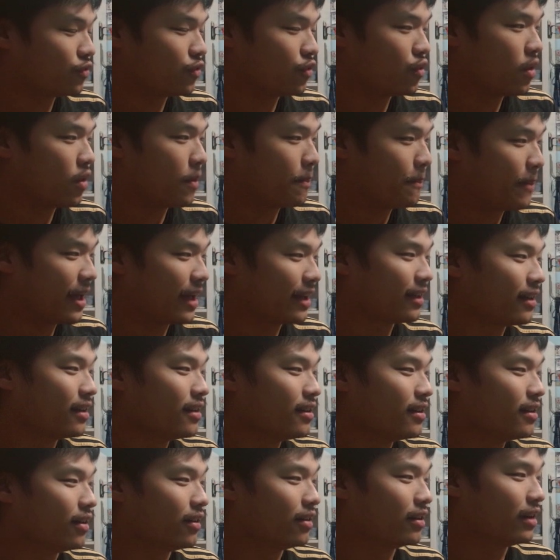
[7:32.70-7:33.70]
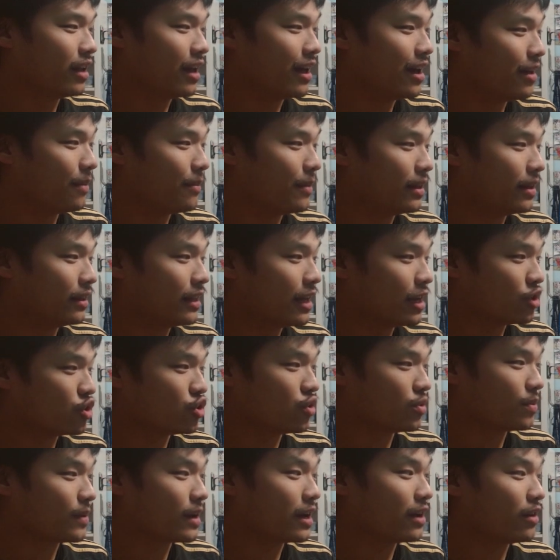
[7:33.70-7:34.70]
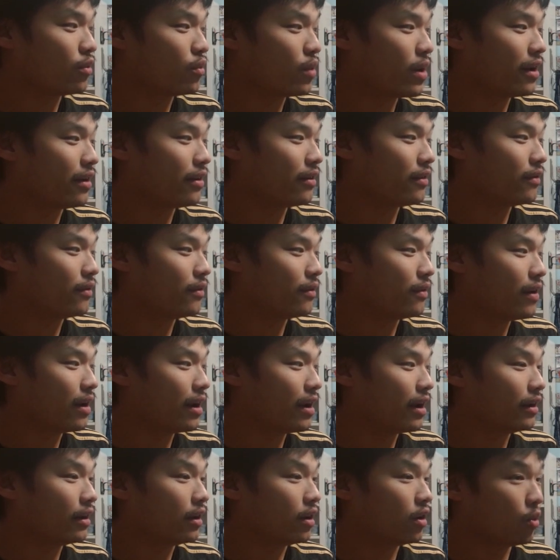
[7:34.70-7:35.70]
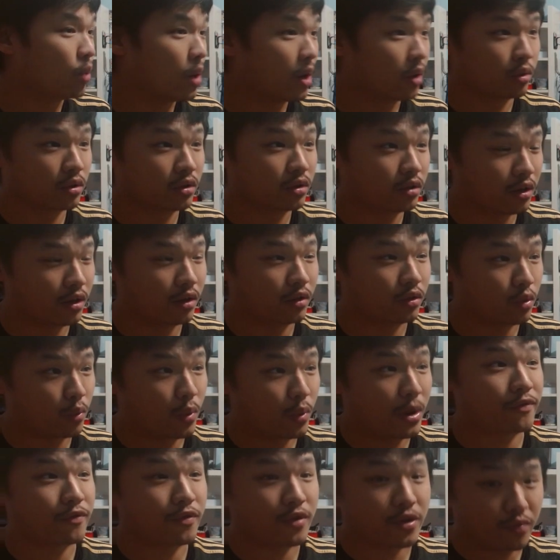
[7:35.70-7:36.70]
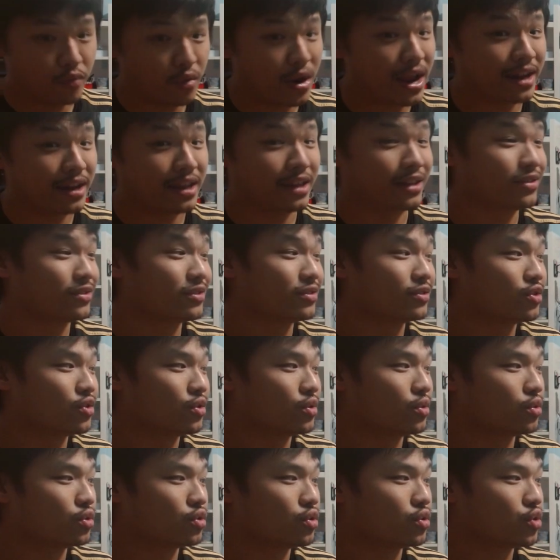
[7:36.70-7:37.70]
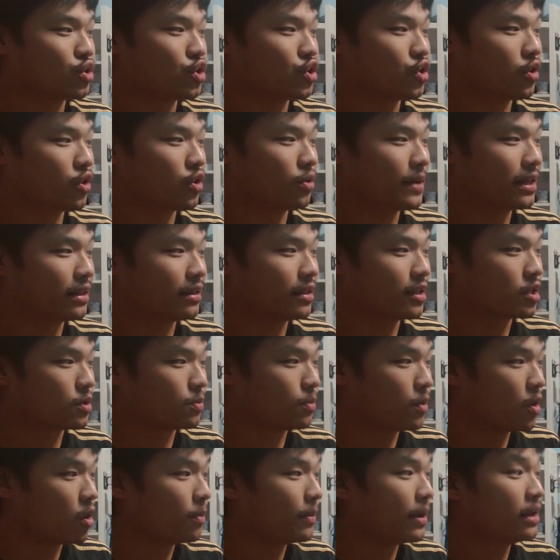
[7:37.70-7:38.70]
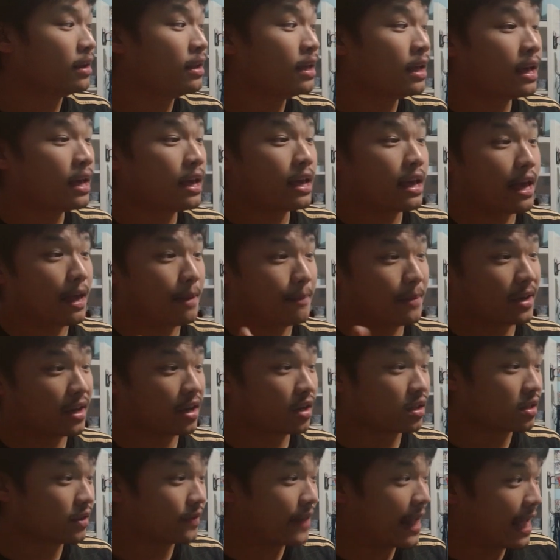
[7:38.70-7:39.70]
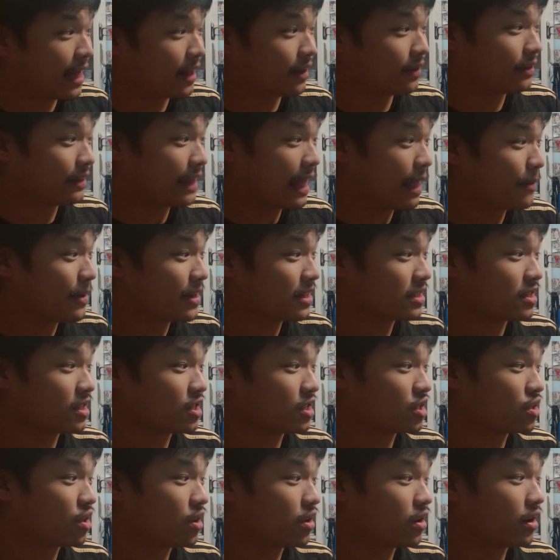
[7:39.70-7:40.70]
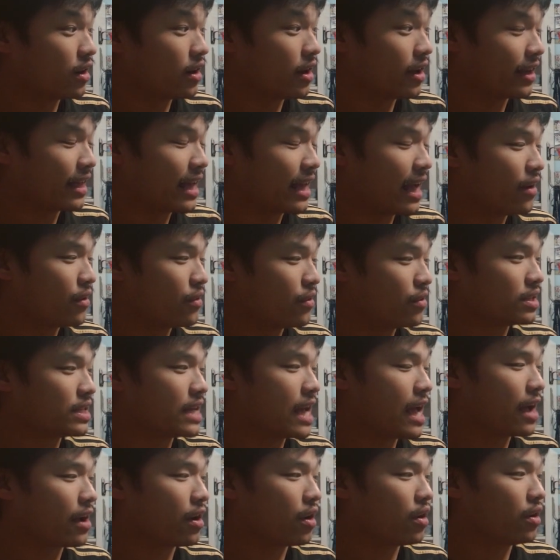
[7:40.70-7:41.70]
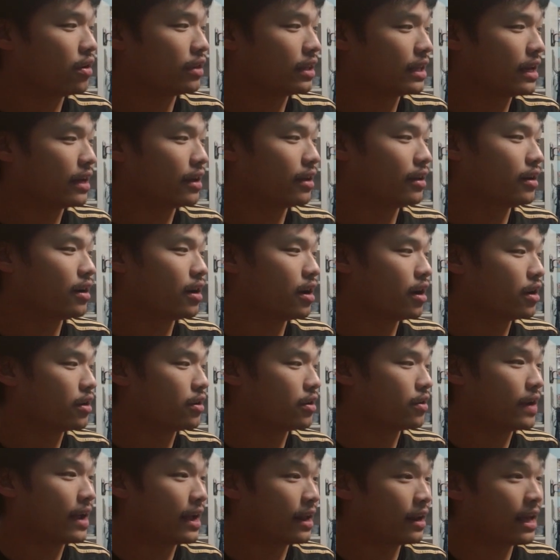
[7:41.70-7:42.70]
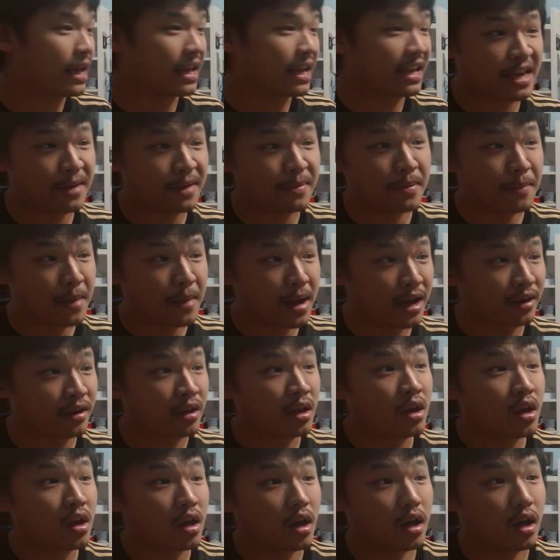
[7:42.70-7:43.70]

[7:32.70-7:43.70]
threw a pick on him, and that Shrupp kind of ran. Well, the referee ran into Shrupp in this moment. And because of that, that basically started a counterattack on the other end. And keep in mind,